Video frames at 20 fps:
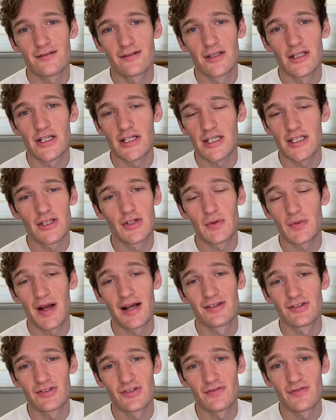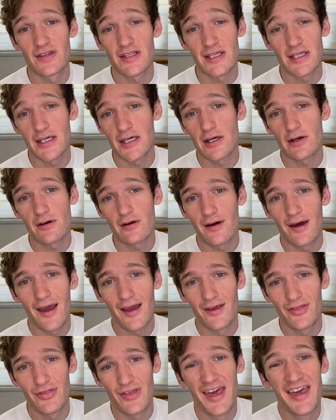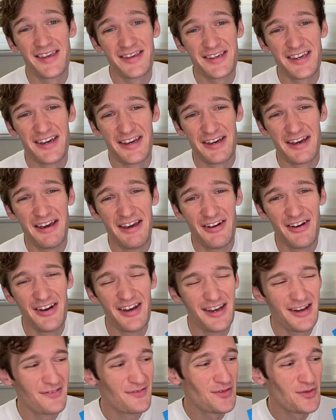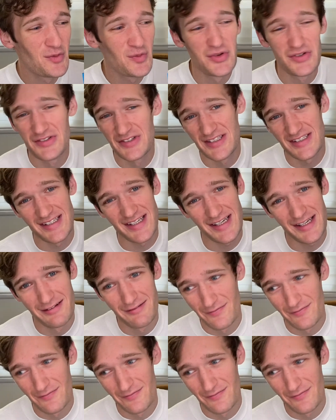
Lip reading: look the rest of the year, I think. We'll see.